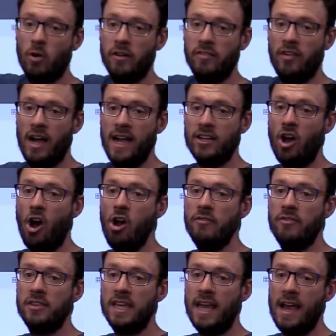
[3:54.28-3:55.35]
quantifying
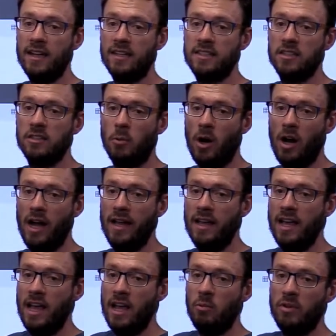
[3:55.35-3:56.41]
over the x and the y
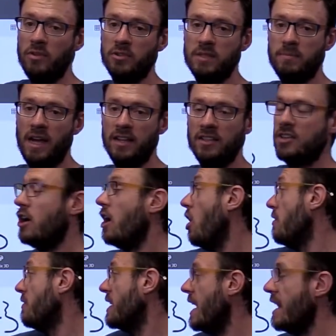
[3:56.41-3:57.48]
with respect,
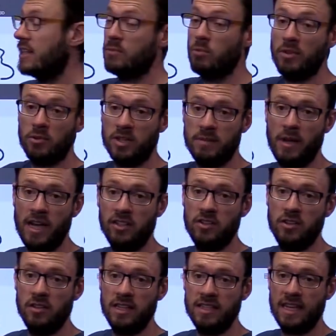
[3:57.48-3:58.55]
over the x with respect
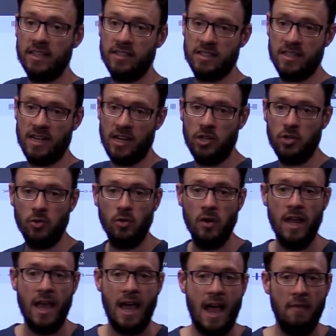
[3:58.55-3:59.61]
to this existential
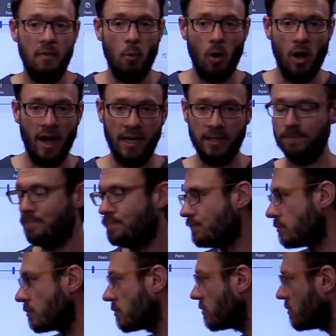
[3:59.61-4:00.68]
and the y.
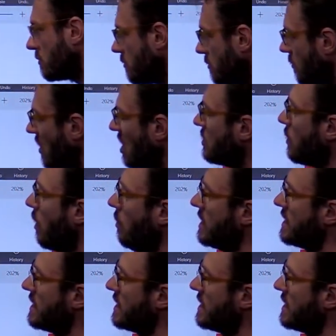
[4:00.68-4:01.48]
So what